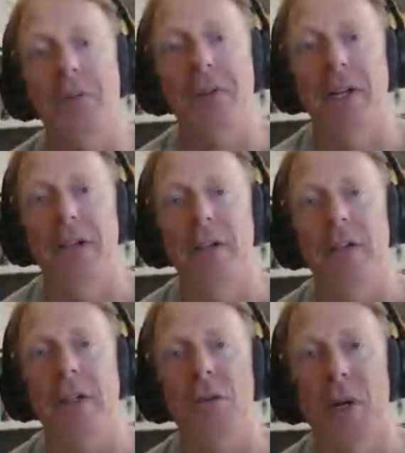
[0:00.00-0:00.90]
that you might
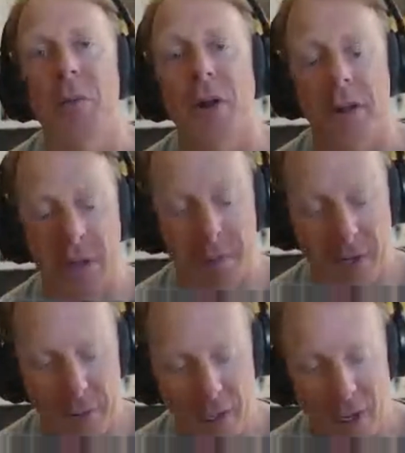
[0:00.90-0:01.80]
want to think about.
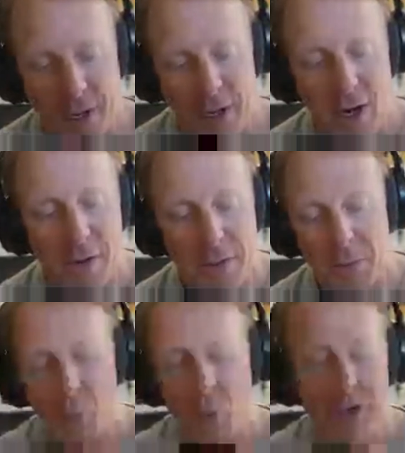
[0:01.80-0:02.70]
Number
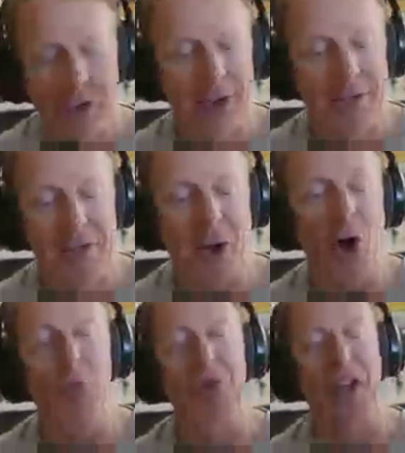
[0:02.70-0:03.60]
one, it's the R plan.